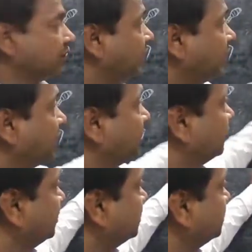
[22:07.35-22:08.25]

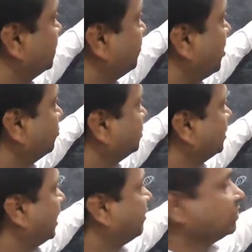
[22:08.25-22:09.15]
This is the mouth
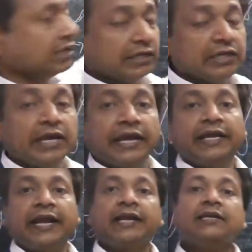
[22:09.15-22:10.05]
cavity. It
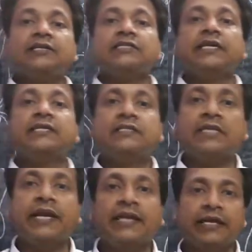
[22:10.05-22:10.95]
enters
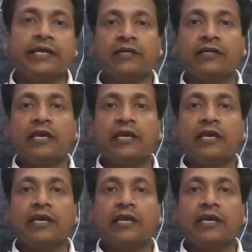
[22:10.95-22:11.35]
inside it.